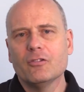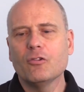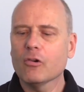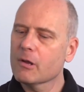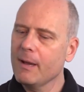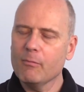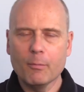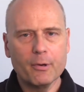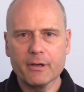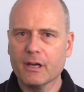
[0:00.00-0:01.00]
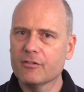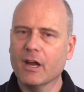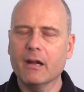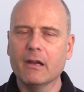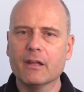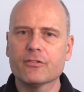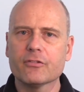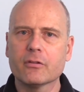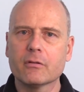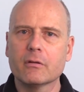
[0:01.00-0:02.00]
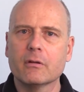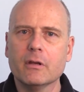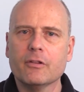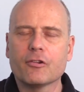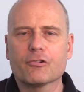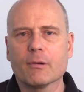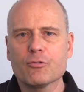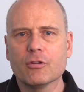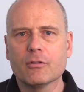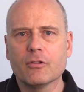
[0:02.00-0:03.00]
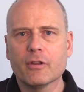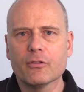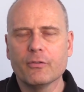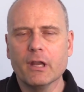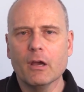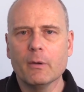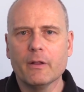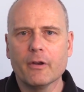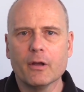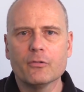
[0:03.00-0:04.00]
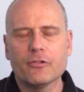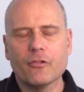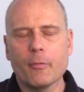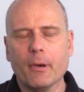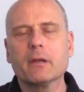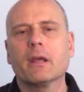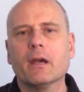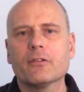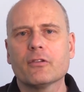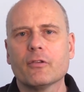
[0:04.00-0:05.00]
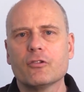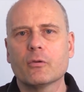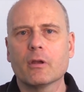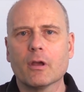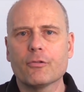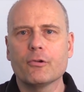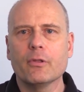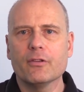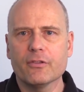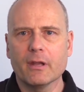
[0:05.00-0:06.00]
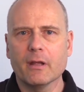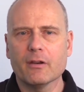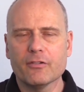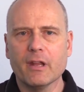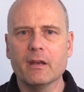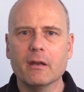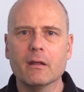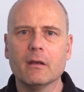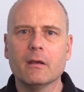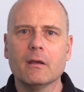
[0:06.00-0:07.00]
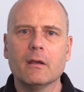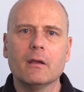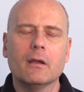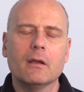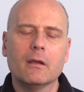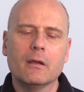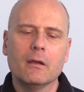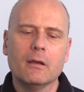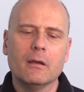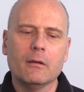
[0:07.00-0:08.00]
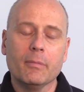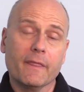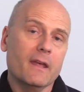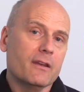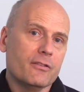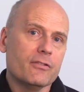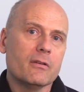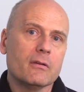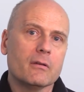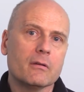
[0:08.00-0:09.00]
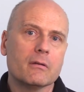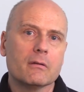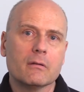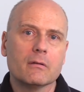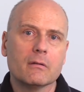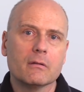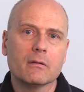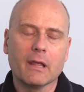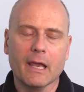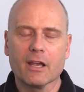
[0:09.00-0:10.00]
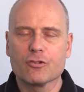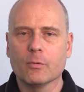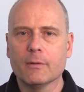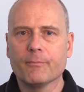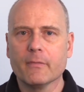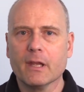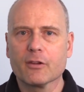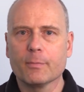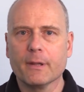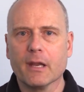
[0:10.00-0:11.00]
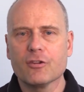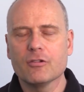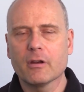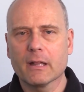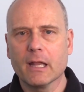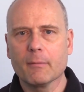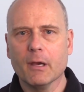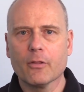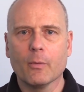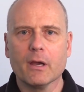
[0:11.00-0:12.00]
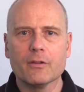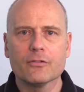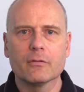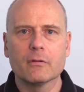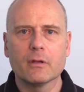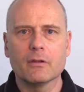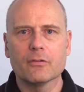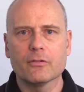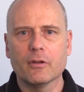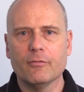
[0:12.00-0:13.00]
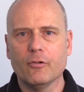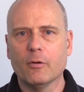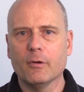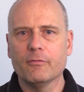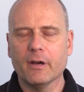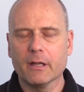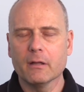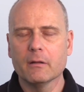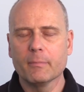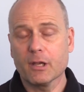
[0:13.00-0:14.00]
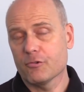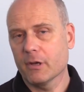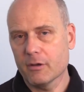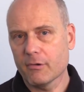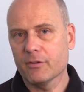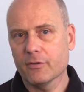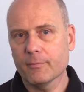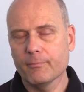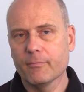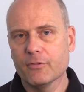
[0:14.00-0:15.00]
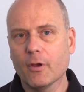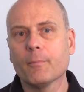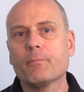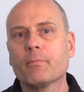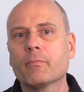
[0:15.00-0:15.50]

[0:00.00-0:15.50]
to talk about. We'll put an entire list in the description to this video and in the notes to the podcast so that you can go through this and understand it. But that is the actual explanation, and to claim otherwise is a form of vile bigotry and racism. So,